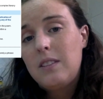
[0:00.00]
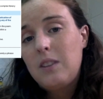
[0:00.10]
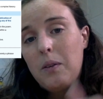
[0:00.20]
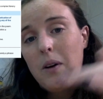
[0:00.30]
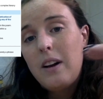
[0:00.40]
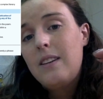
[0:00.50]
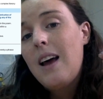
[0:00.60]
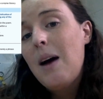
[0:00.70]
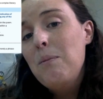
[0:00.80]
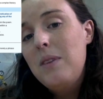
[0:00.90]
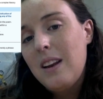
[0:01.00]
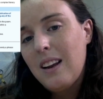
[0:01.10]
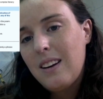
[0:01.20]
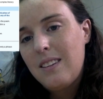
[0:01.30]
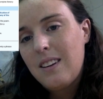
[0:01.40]
So
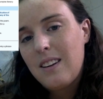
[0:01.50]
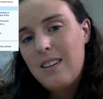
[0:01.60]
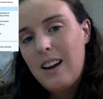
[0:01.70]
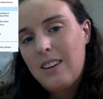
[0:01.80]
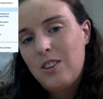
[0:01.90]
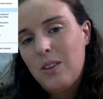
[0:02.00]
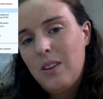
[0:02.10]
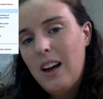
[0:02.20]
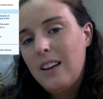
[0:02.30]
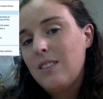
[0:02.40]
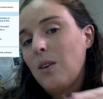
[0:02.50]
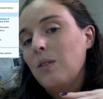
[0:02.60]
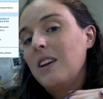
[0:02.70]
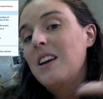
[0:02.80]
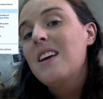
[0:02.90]
attempting to contextualize,
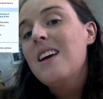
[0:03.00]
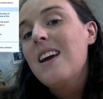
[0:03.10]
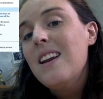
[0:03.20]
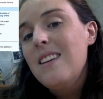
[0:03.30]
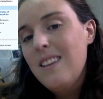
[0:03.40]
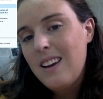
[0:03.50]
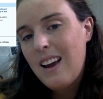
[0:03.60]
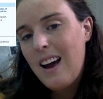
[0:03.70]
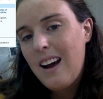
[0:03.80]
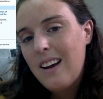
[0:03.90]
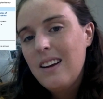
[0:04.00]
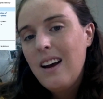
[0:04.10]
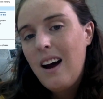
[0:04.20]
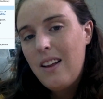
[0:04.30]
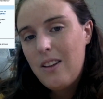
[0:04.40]
only hinting at
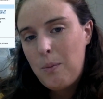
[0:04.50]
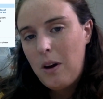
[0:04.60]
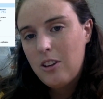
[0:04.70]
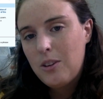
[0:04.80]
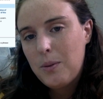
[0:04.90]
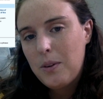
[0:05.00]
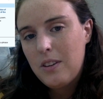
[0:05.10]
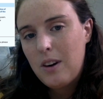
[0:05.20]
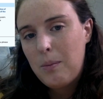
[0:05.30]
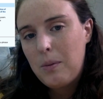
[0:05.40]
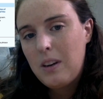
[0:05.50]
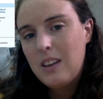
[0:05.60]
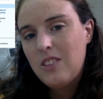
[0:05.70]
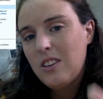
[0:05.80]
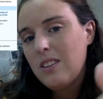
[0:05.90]
other possible
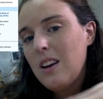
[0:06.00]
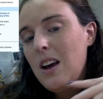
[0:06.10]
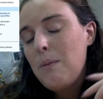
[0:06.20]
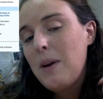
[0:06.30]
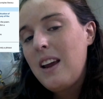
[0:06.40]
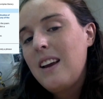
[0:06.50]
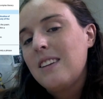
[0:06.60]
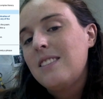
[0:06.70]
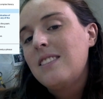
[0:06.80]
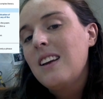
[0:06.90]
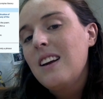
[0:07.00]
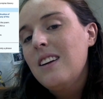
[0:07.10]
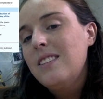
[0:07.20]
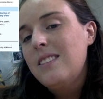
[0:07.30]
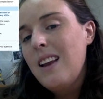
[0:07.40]
interpretations, making a
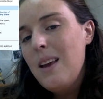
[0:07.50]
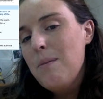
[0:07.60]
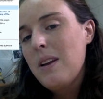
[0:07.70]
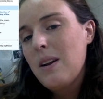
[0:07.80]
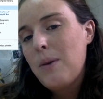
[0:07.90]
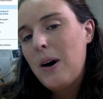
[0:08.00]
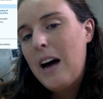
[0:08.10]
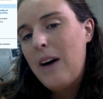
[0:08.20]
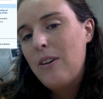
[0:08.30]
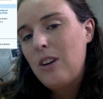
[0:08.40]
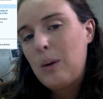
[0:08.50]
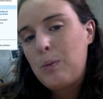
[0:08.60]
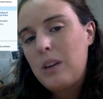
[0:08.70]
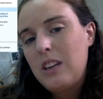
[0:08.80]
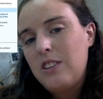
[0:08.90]
single statement about how
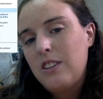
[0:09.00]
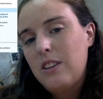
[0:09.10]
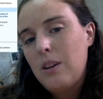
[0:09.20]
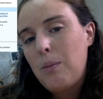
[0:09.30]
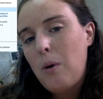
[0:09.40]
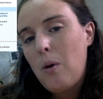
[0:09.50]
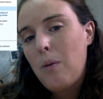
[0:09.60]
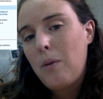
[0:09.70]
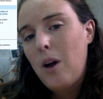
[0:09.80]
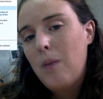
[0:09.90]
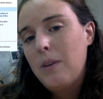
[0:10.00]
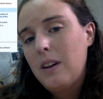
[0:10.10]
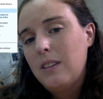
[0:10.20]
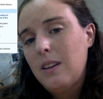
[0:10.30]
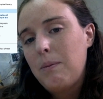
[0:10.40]
interpretations of the poem comment
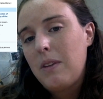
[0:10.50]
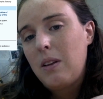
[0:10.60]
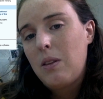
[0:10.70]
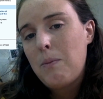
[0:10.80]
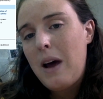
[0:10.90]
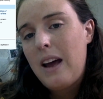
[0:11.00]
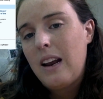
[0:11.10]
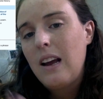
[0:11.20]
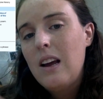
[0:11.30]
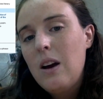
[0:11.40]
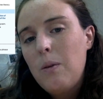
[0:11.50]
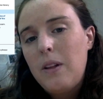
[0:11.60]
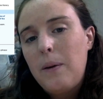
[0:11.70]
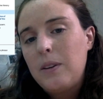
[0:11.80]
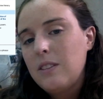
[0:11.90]
on something thematic
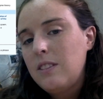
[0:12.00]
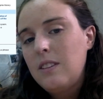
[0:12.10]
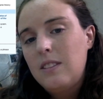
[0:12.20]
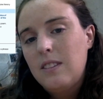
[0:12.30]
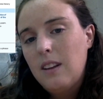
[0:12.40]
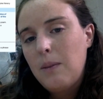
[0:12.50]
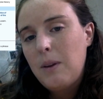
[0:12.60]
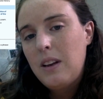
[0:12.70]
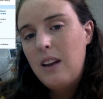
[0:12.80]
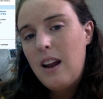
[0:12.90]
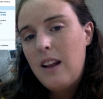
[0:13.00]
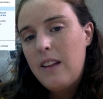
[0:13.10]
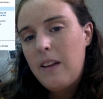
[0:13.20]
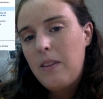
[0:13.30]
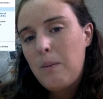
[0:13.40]
without consistently maintaining
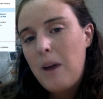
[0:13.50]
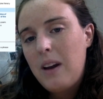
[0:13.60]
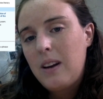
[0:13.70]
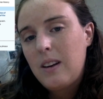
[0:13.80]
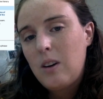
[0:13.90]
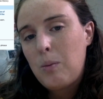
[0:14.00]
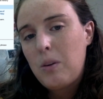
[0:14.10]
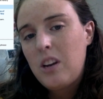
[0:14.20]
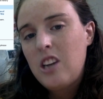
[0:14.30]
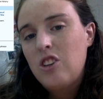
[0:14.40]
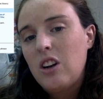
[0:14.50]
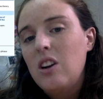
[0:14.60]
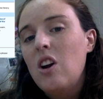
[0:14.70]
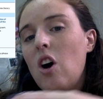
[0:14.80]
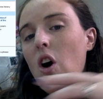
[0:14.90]
that thematic interpretation,
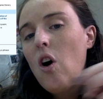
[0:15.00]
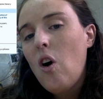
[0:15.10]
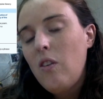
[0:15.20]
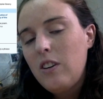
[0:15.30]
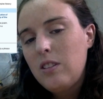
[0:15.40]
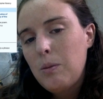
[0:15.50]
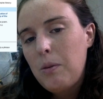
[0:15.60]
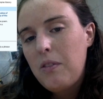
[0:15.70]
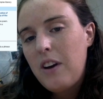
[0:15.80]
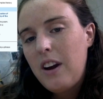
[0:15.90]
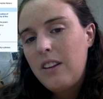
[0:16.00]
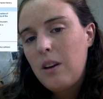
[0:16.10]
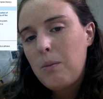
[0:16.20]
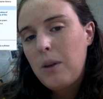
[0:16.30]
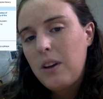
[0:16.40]
oversimplifying the
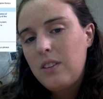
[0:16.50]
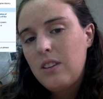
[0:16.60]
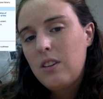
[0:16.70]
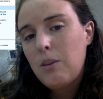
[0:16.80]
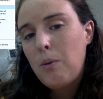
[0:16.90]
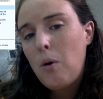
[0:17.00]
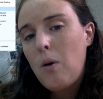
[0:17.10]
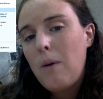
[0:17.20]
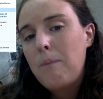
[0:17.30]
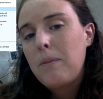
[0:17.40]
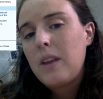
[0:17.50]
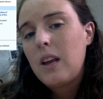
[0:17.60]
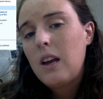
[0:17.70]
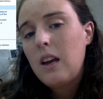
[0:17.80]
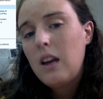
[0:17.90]
complexities in the poem,
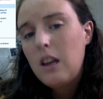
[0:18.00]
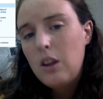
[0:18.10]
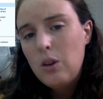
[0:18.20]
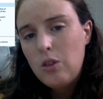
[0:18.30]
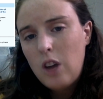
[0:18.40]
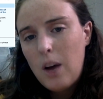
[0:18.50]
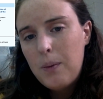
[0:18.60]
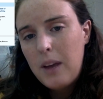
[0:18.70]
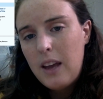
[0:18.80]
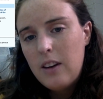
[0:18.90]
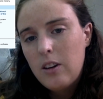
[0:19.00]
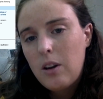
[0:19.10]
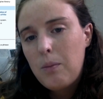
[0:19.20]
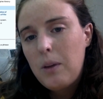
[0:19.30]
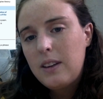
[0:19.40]
use complicated or
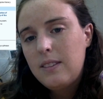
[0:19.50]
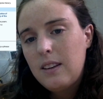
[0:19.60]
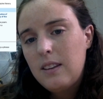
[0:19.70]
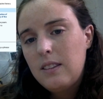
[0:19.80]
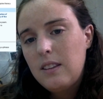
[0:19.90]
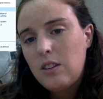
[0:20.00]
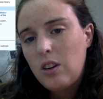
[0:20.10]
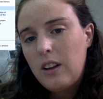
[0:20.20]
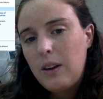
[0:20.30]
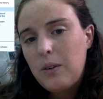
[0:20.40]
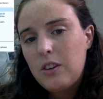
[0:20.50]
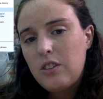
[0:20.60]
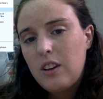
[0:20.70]
complex sentences or language